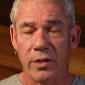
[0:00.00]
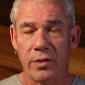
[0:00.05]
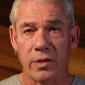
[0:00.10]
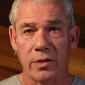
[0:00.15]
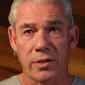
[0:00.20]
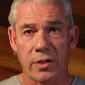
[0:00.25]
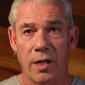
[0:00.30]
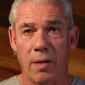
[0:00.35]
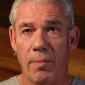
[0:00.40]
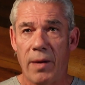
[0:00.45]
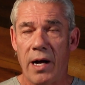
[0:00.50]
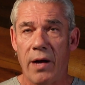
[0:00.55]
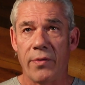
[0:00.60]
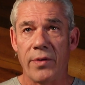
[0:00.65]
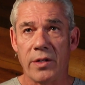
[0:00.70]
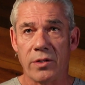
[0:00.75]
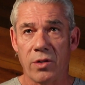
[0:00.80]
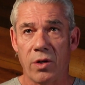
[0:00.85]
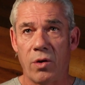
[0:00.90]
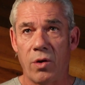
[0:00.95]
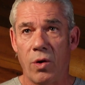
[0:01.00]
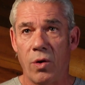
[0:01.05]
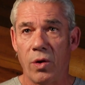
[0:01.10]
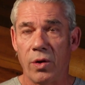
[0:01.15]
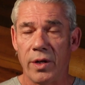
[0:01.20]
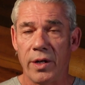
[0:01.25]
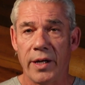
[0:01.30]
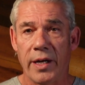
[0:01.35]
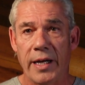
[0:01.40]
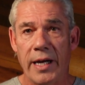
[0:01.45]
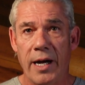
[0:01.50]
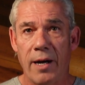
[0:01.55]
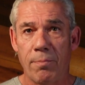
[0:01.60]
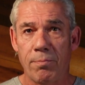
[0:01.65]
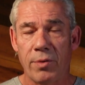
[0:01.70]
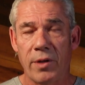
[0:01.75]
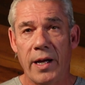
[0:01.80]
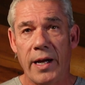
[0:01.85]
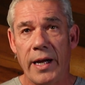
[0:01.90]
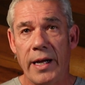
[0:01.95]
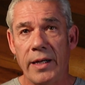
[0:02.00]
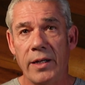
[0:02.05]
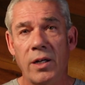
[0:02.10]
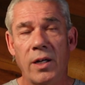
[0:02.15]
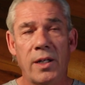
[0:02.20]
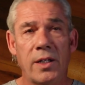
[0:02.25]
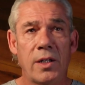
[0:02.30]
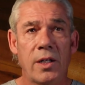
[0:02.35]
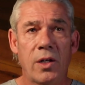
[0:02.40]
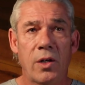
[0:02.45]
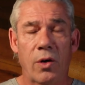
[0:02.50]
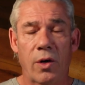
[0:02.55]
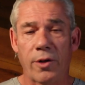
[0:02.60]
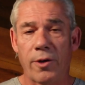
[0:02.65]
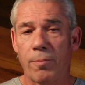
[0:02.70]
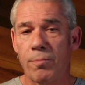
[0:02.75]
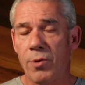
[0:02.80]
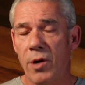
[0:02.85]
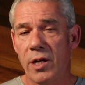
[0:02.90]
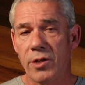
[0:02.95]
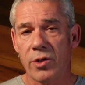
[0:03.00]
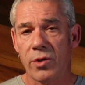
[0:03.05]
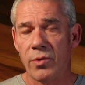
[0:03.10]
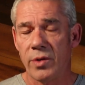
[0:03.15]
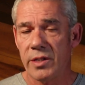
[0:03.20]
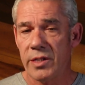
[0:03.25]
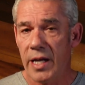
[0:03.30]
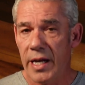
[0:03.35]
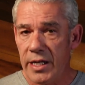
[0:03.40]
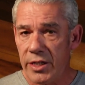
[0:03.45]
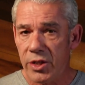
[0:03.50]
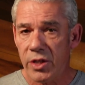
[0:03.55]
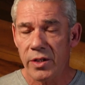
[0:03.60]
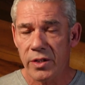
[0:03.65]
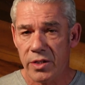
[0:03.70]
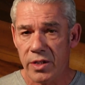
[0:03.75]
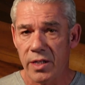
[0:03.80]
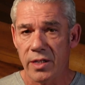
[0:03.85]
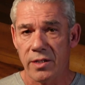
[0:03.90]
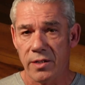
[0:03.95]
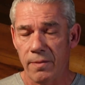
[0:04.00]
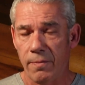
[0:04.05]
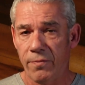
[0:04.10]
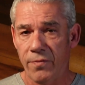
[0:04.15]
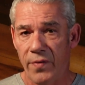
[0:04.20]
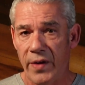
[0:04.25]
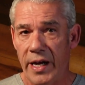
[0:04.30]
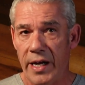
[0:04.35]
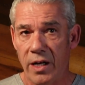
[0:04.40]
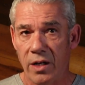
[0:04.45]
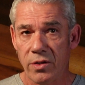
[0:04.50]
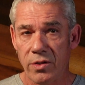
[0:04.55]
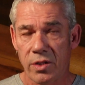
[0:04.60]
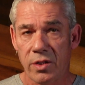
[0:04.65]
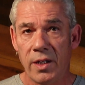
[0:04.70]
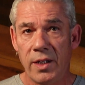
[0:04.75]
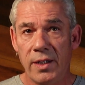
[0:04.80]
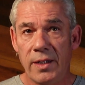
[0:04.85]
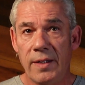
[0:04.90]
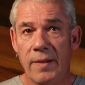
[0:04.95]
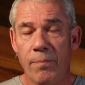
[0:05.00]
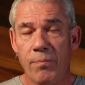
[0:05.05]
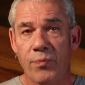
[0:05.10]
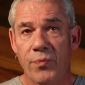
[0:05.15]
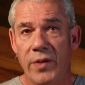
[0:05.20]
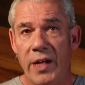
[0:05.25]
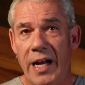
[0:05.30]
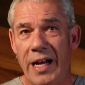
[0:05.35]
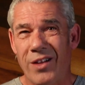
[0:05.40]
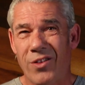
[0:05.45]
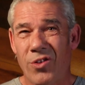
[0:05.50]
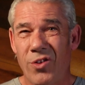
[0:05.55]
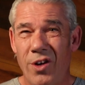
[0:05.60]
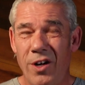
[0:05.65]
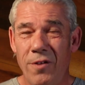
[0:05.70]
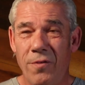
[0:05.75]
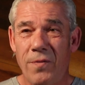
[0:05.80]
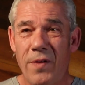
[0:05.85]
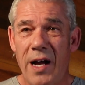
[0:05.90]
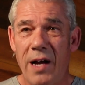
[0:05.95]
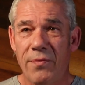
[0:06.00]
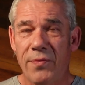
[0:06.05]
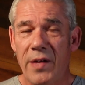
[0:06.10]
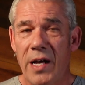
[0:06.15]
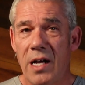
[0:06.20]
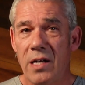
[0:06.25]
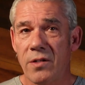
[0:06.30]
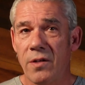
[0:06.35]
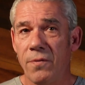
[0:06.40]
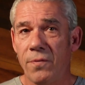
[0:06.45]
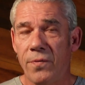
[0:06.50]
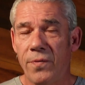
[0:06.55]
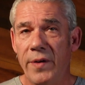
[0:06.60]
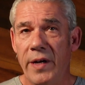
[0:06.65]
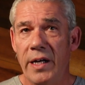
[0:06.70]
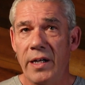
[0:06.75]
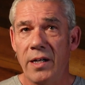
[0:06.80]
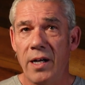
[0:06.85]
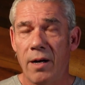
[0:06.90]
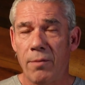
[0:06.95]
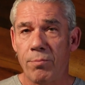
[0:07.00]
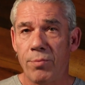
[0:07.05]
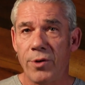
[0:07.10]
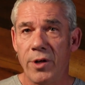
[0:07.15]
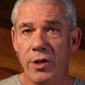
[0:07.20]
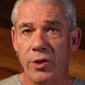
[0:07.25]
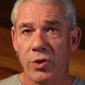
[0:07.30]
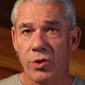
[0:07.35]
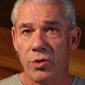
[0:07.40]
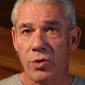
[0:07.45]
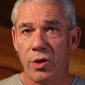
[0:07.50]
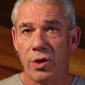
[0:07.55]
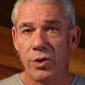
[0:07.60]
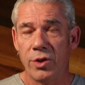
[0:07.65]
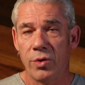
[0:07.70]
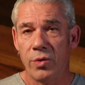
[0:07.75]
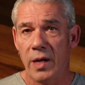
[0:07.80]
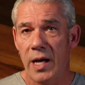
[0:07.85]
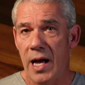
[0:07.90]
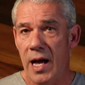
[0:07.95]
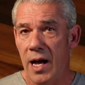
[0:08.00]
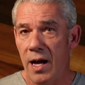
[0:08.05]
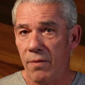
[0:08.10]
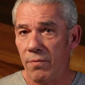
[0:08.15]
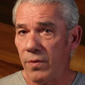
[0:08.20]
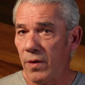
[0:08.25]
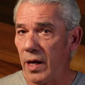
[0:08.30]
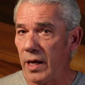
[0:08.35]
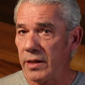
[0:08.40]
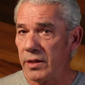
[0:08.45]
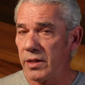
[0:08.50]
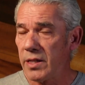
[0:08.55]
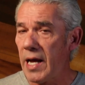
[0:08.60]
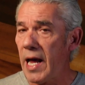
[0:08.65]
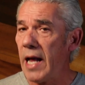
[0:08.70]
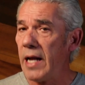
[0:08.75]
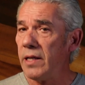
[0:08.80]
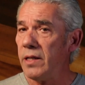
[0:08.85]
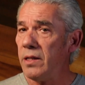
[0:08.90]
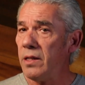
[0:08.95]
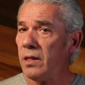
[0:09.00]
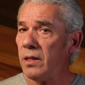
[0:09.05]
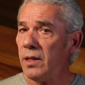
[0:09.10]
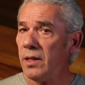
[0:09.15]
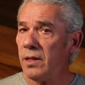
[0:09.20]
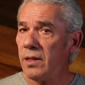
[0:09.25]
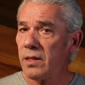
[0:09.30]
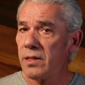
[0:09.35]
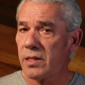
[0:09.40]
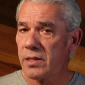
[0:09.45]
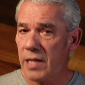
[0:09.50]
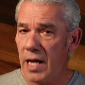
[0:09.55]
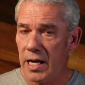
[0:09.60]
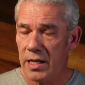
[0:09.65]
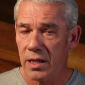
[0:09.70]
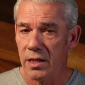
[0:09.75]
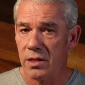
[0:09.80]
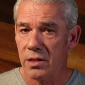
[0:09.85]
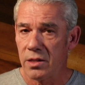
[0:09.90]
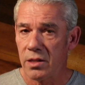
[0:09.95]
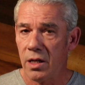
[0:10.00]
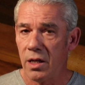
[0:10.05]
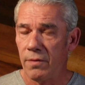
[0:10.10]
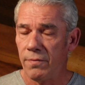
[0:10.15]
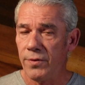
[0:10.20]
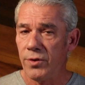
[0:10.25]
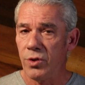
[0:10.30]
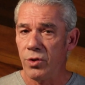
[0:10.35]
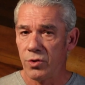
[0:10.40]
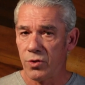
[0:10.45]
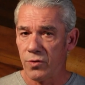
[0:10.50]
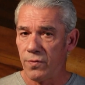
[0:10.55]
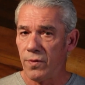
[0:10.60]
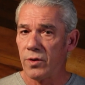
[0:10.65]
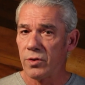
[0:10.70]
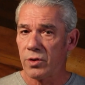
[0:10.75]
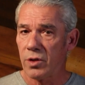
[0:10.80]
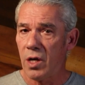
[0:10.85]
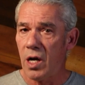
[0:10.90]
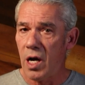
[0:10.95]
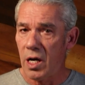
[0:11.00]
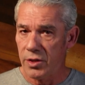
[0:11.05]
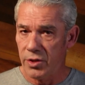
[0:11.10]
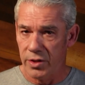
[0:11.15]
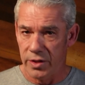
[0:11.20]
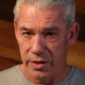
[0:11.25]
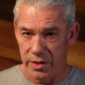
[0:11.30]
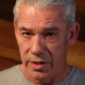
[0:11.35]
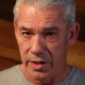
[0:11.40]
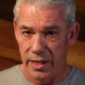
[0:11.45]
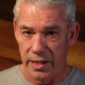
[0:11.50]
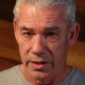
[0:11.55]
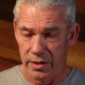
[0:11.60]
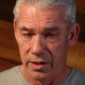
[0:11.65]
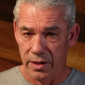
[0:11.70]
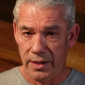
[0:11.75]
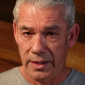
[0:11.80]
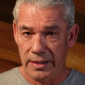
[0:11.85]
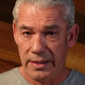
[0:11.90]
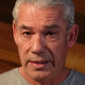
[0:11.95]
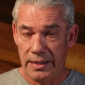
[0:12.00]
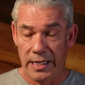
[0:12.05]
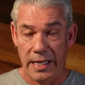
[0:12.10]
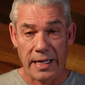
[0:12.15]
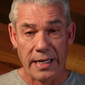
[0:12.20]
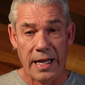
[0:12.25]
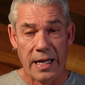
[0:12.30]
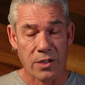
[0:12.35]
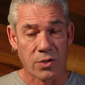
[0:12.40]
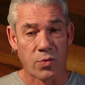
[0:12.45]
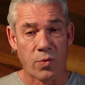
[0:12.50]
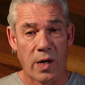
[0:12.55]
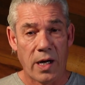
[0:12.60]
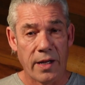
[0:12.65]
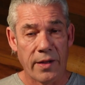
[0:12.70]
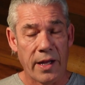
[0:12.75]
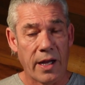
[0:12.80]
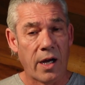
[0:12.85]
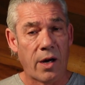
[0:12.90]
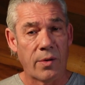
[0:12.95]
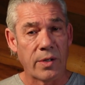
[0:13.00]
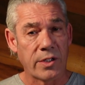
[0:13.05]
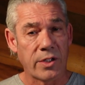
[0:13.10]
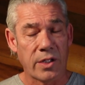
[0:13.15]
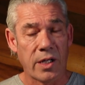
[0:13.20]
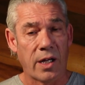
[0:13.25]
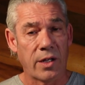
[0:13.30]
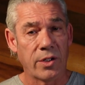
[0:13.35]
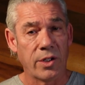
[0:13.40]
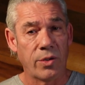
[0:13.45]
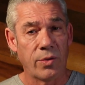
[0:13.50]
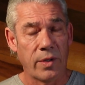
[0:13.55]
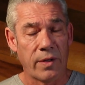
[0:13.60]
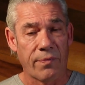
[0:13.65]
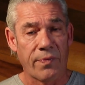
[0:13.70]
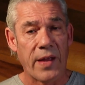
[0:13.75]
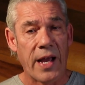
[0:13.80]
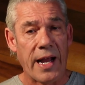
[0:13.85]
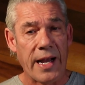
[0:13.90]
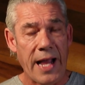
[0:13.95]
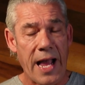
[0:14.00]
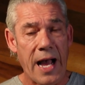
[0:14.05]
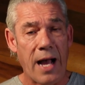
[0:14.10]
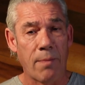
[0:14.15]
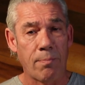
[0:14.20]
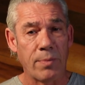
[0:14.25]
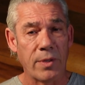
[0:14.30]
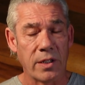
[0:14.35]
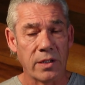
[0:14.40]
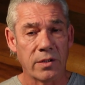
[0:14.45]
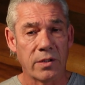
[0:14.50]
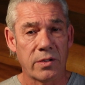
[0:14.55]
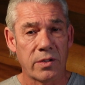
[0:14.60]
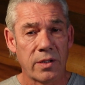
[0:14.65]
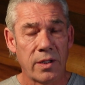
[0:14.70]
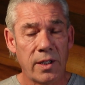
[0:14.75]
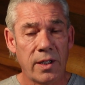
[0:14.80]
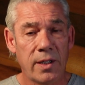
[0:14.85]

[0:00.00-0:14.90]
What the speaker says: or somehow there's a hole in the airplane or the pressurization system fails, at 35,000 feet, I'm pretty sure you have like 10 seconds of useful consciousness. And that's why they always tell you if that happens,